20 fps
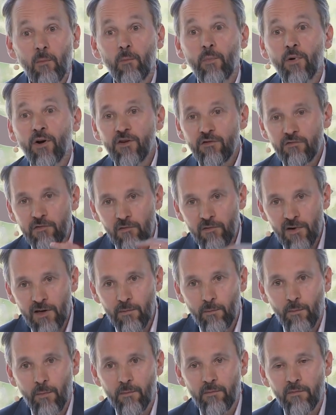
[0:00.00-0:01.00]
But we
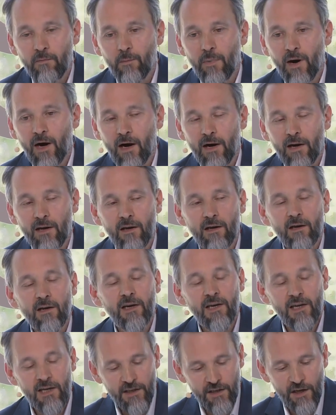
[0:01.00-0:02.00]
will buy
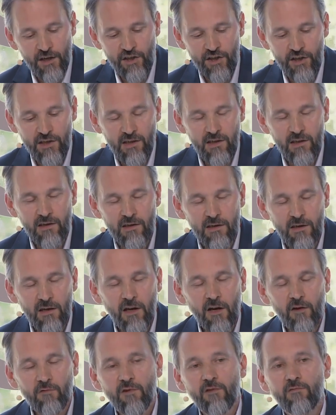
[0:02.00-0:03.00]
energy,
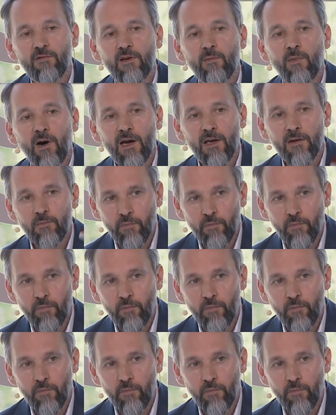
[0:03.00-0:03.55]
we will buy